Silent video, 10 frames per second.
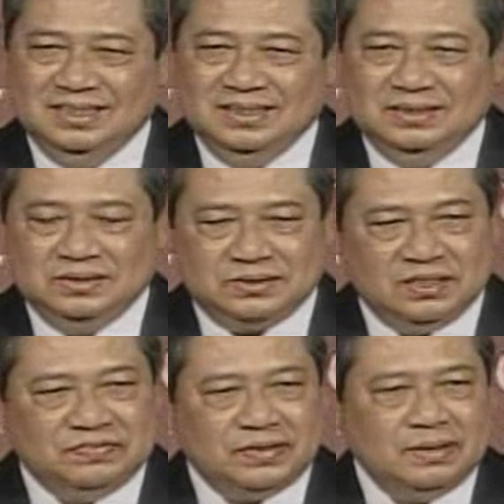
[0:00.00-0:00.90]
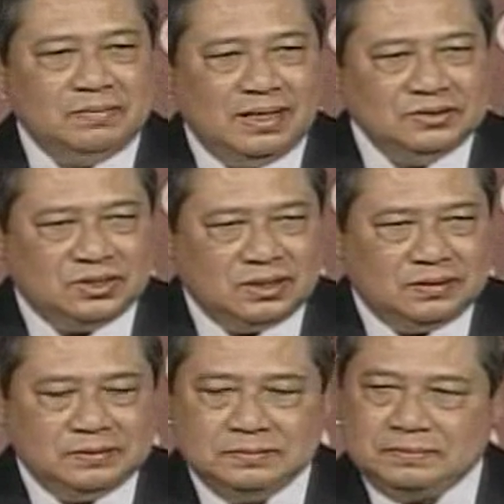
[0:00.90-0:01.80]
Several months
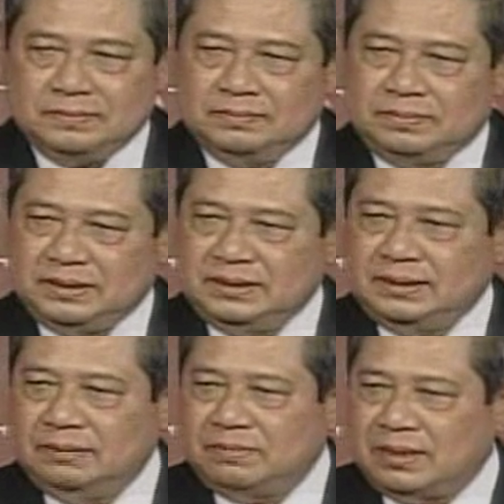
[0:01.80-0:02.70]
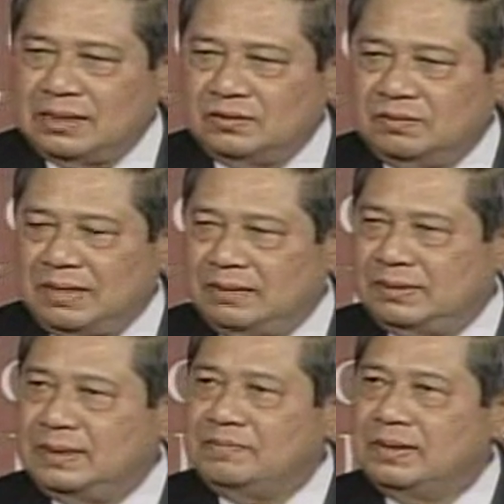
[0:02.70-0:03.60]
ago, President Barack
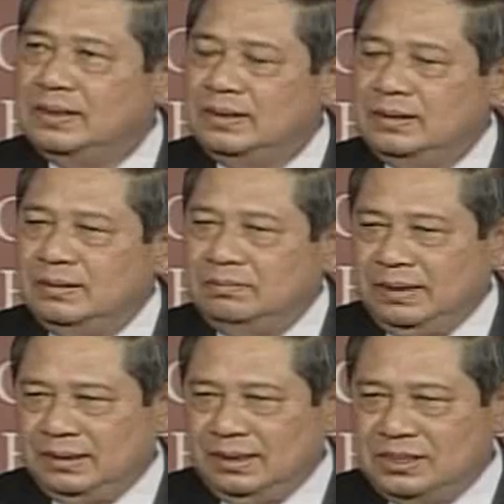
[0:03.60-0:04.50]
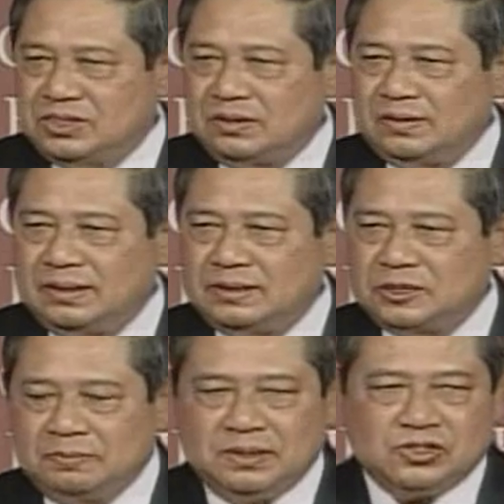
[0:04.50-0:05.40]
Obama made a historic
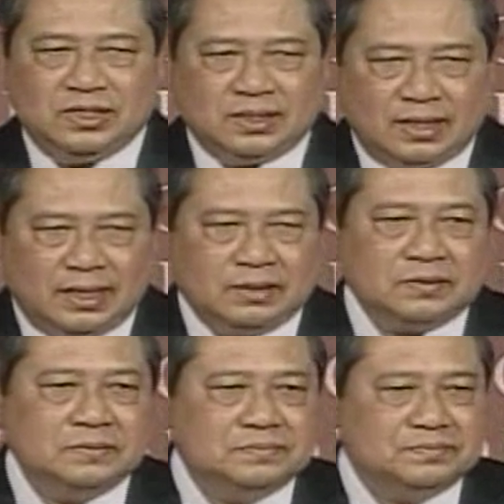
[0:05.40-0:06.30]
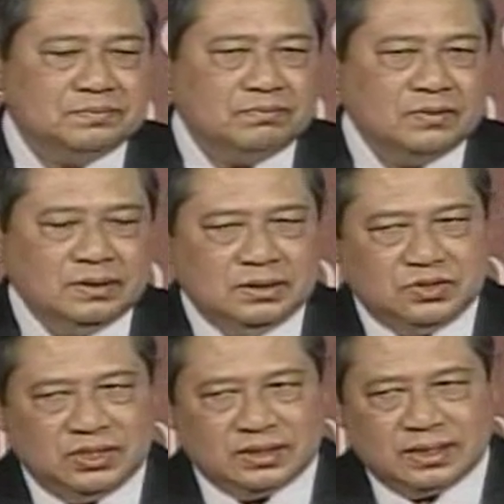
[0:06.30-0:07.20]
speech in Cairo,
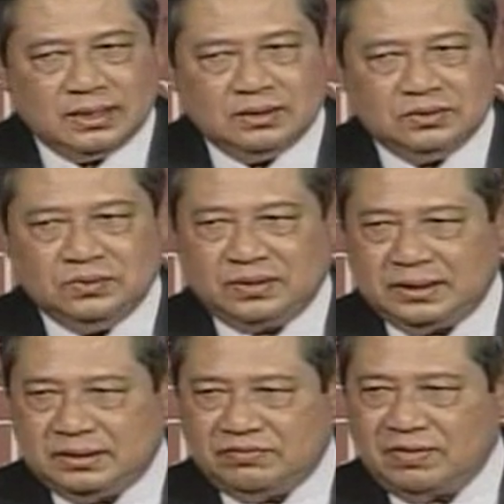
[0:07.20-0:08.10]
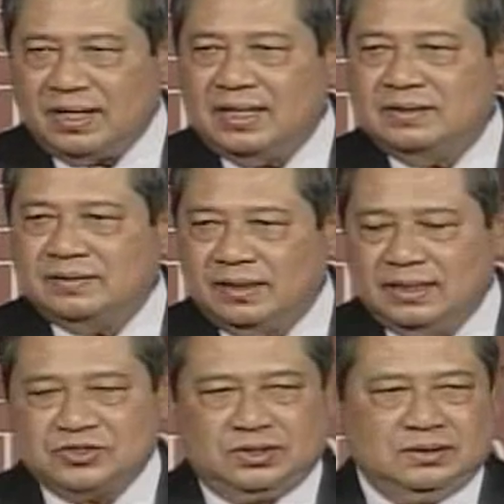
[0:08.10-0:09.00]
seeking to redefine
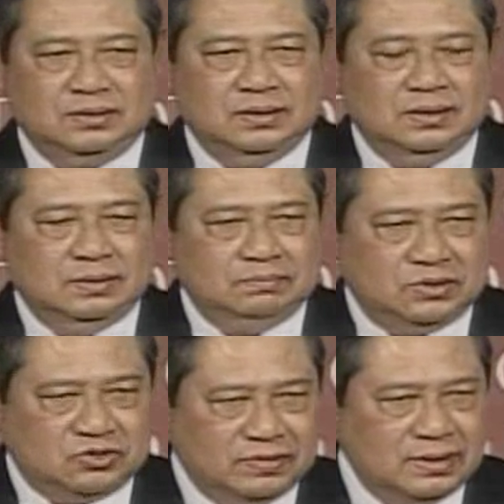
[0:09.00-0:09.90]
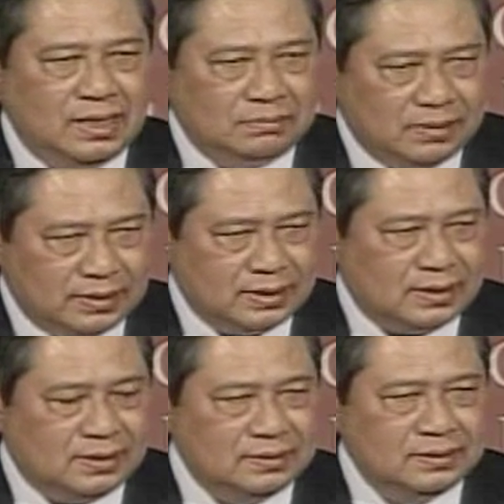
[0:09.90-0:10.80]
relations between
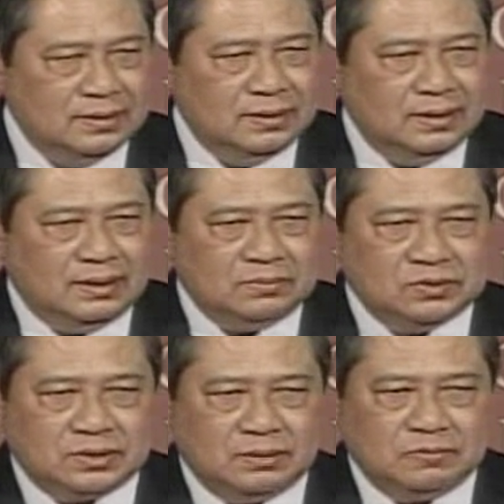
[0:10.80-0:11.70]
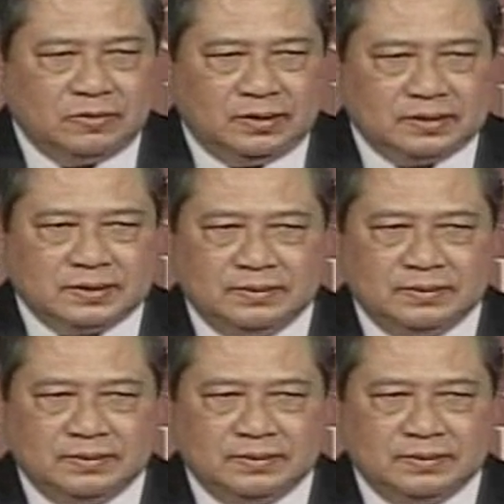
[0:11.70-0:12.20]
America and Muslim world.